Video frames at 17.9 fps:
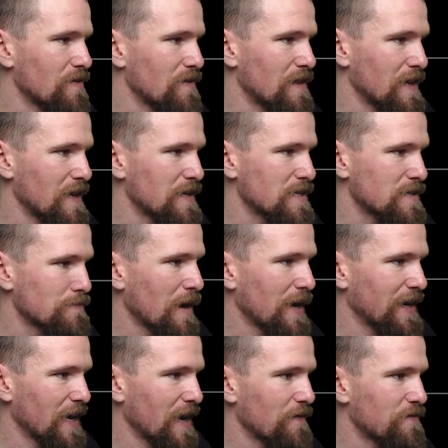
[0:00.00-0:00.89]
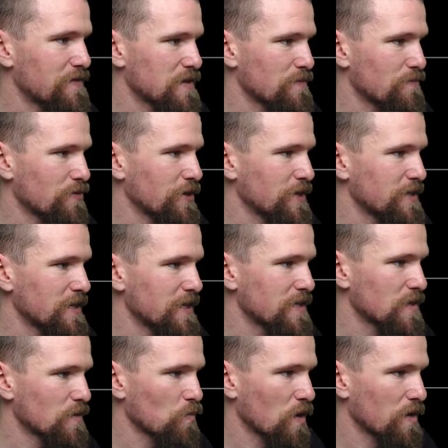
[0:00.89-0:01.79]
This might have some pretty
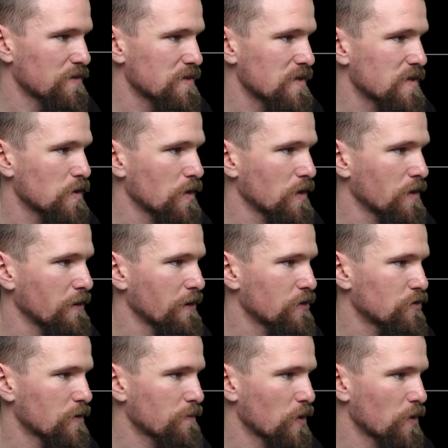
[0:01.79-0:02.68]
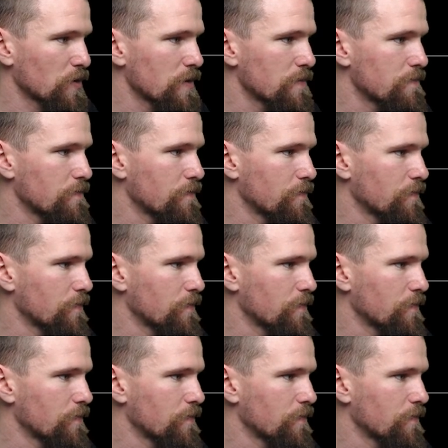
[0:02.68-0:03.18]
decent ones. It's got an electric motor.